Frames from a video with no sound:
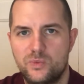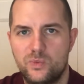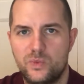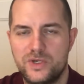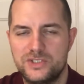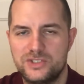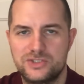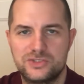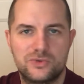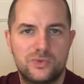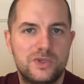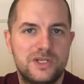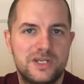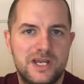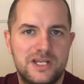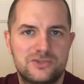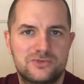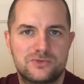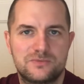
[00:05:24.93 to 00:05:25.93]
which is only
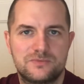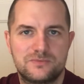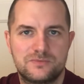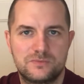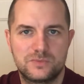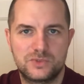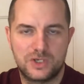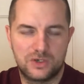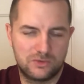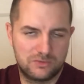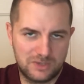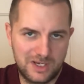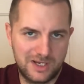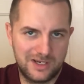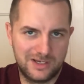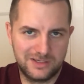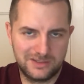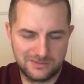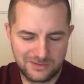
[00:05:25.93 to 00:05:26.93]
natural. So
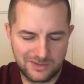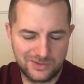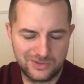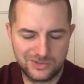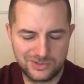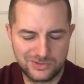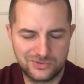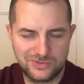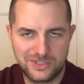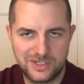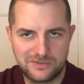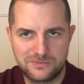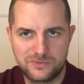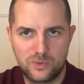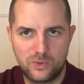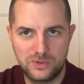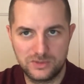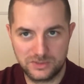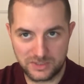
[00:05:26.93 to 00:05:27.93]
I understood that,
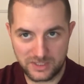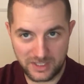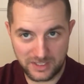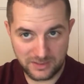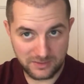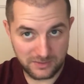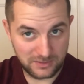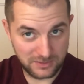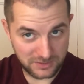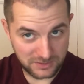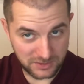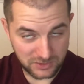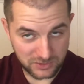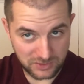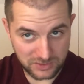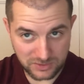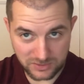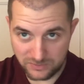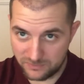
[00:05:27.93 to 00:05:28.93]
of course, and this
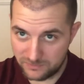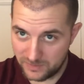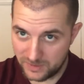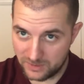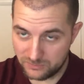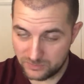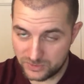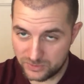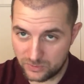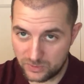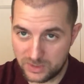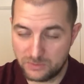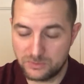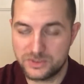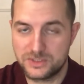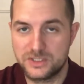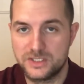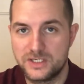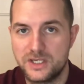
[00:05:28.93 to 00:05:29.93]
is the final result,
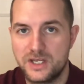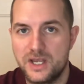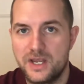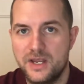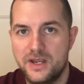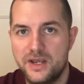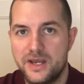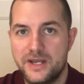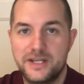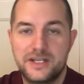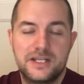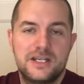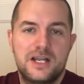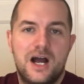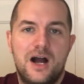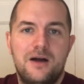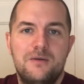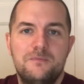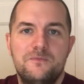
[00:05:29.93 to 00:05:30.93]
I would say. And
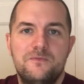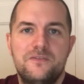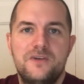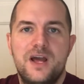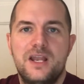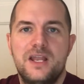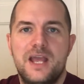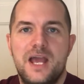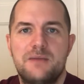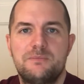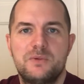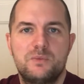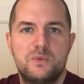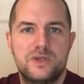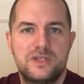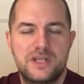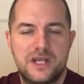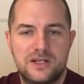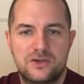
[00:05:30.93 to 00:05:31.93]
again, I'm fairly happy
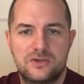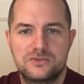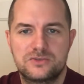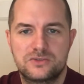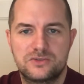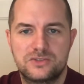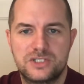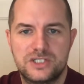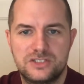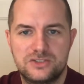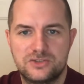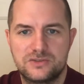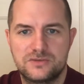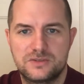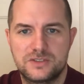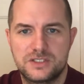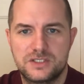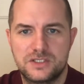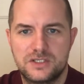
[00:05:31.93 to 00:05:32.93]
with that consultation.